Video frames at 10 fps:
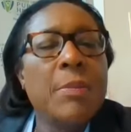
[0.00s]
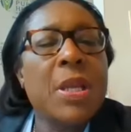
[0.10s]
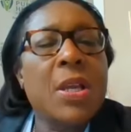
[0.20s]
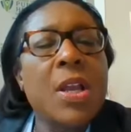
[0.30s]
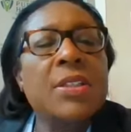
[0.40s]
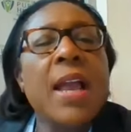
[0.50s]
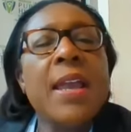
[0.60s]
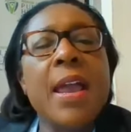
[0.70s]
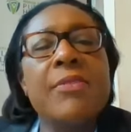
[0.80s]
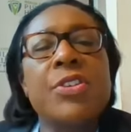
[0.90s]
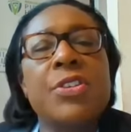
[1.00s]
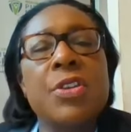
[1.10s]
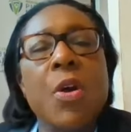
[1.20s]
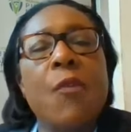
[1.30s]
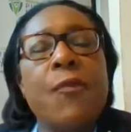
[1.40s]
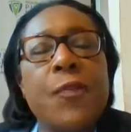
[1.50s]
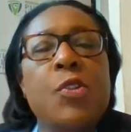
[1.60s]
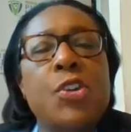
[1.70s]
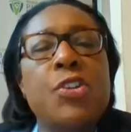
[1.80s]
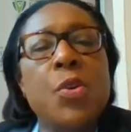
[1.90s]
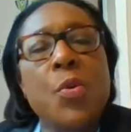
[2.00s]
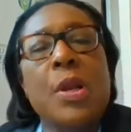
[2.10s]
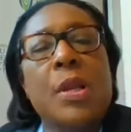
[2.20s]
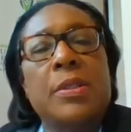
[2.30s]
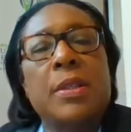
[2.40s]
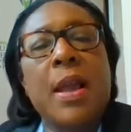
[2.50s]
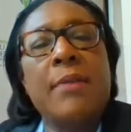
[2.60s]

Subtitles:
because I have so few students.